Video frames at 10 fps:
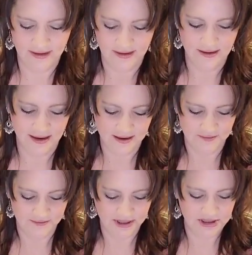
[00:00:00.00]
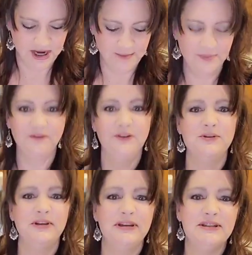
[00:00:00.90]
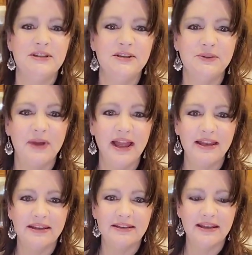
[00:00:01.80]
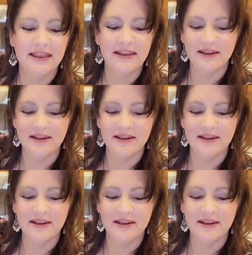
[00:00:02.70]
Kind of reshape if you need to. And there